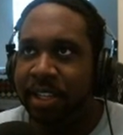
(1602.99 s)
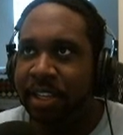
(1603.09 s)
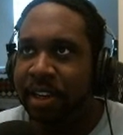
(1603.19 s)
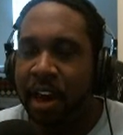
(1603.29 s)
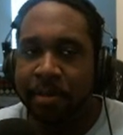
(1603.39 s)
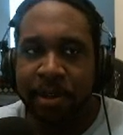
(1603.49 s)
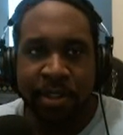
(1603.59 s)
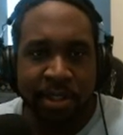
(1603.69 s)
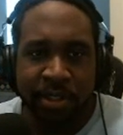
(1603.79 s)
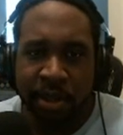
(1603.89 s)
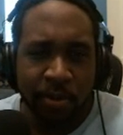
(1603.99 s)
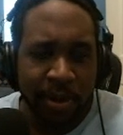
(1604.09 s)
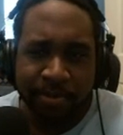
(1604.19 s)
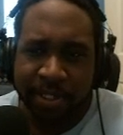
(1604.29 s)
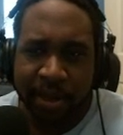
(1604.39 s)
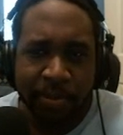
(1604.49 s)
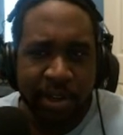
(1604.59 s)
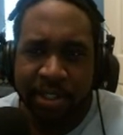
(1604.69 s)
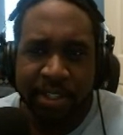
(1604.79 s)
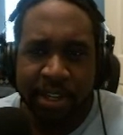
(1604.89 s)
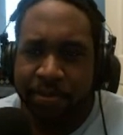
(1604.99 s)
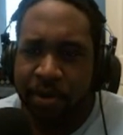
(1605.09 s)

e-commerce, a website where you can set up your